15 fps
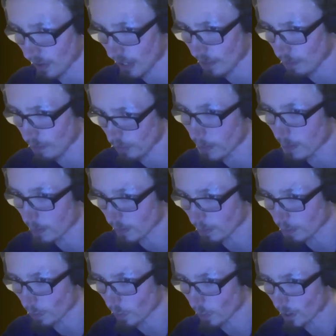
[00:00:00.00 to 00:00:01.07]
time for maybe
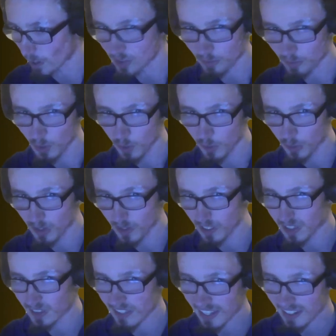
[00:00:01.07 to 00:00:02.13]
one more question very
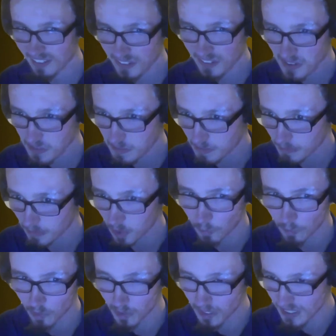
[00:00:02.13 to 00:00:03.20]
quickly at the end,
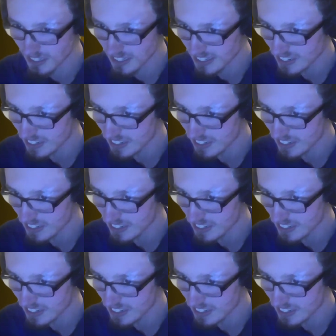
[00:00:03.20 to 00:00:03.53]
hopefully.